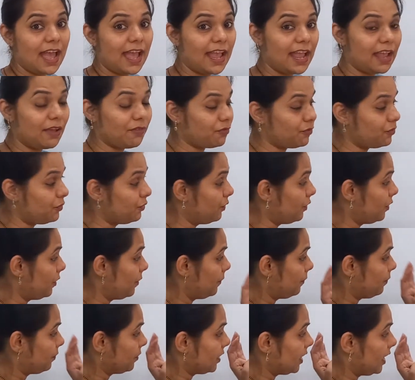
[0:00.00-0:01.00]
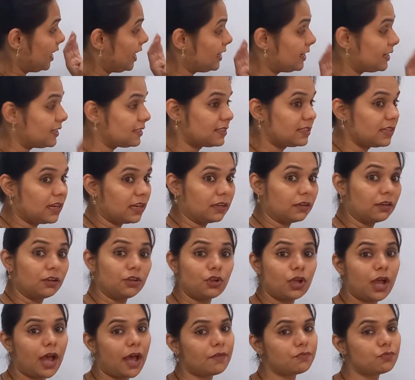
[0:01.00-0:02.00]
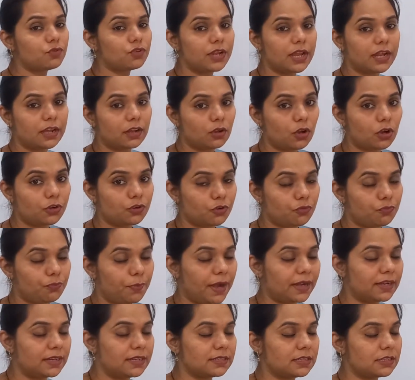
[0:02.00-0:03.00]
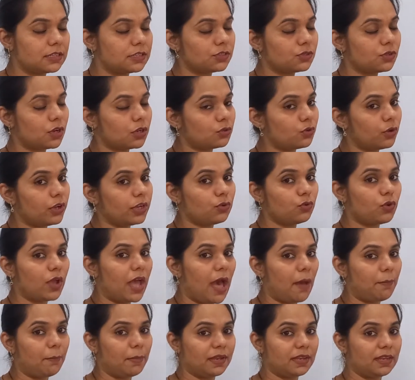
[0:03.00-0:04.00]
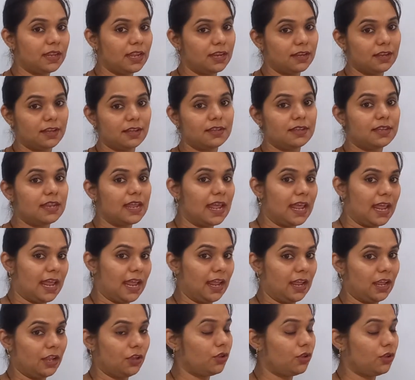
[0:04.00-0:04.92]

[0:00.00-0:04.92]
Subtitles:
If it is done, you have to take a lot of practice. It is not going to happen in a day.